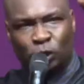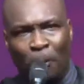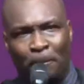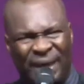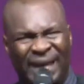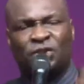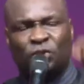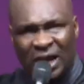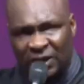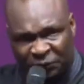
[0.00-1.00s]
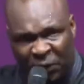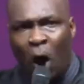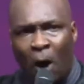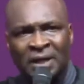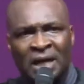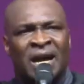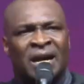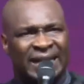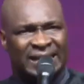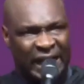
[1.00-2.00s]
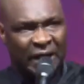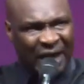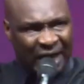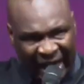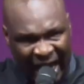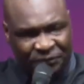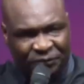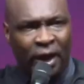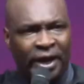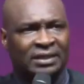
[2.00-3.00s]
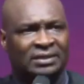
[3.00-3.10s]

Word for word: to be transformed, receive the grace for it.